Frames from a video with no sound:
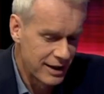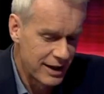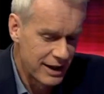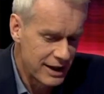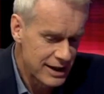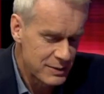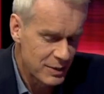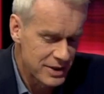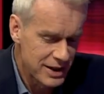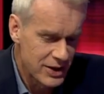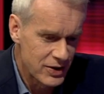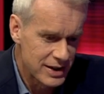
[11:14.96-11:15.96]
and here's what's
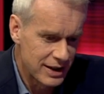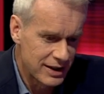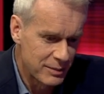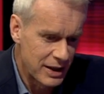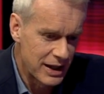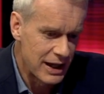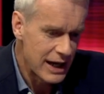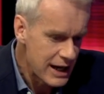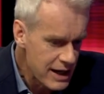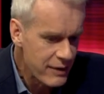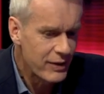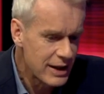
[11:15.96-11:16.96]
interesting to me,
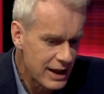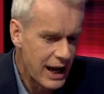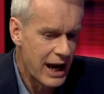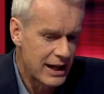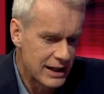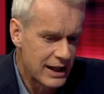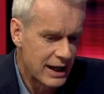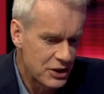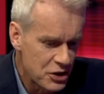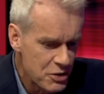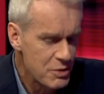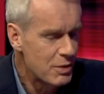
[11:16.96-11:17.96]
even then, in that
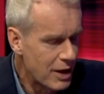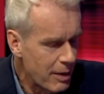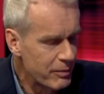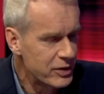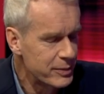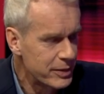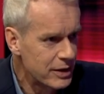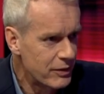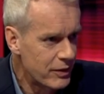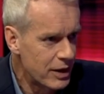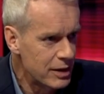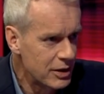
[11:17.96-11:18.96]
new, comfortable
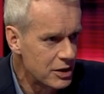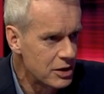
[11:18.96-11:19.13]
environment,